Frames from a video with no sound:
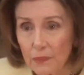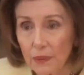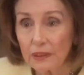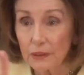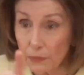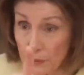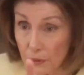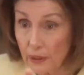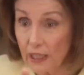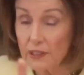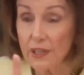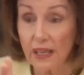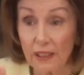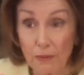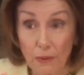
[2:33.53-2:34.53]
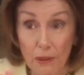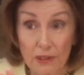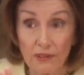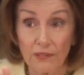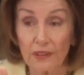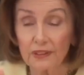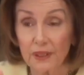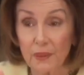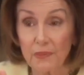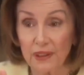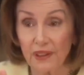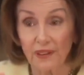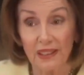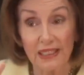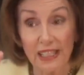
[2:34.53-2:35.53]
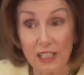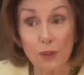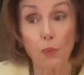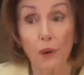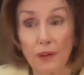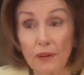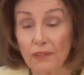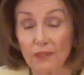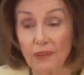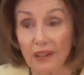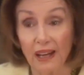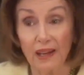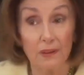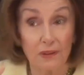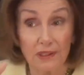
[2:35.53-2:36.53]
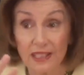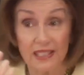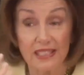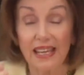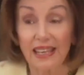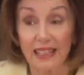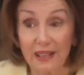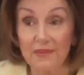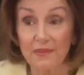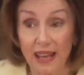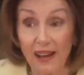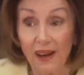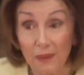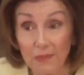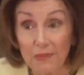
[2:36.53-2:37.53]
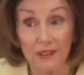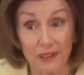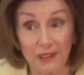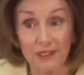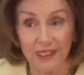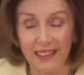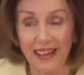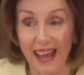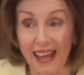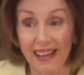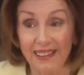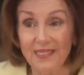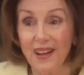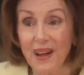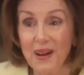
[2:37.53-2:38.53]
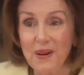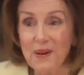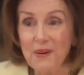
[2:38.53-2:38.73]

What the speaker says: But you got Teddy Roosevelt up there, and he's wonderful. I don't say take him down, but you can add